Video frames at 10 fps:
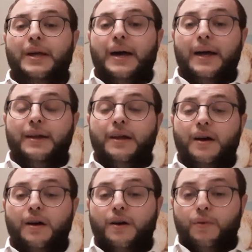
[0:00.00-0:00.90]
And
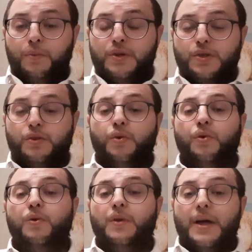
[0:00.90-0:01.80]
we should
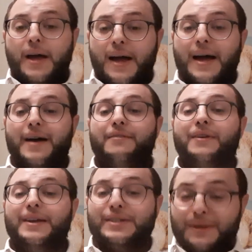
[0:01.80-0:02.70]
all have
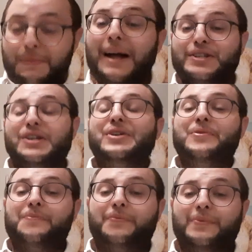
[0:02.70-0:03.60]
a Shabbat Shalom,